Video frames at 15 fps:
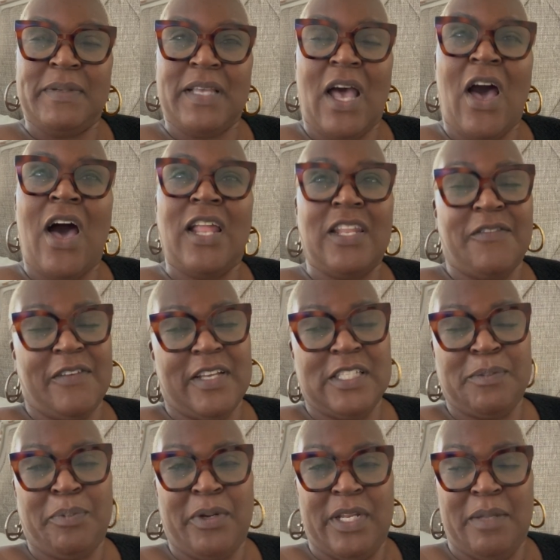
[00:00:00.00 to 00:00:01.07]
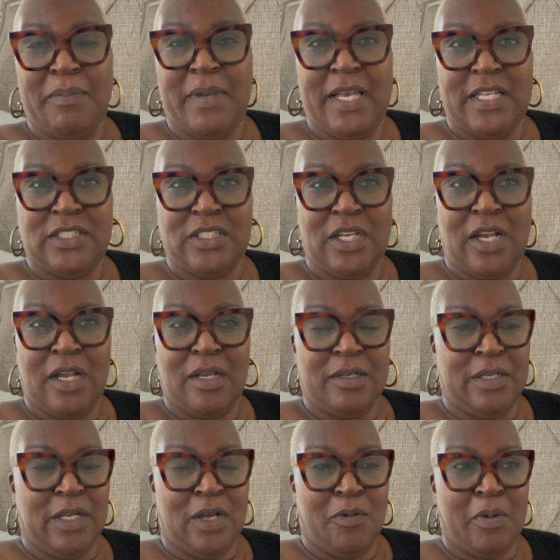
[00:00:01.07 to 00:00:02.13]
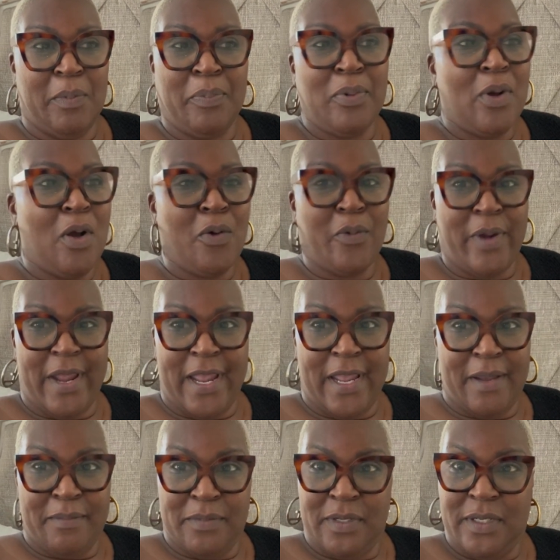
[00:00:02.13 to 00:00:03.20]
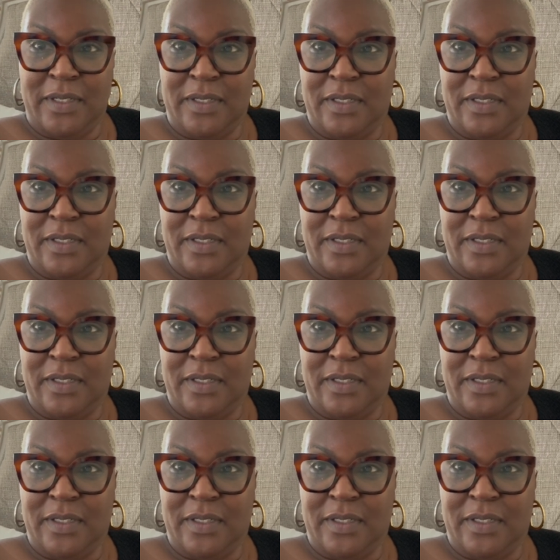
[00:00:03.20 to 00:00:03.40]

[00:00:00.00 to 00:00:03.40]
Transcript: all of us pretty much, you know, we're programmed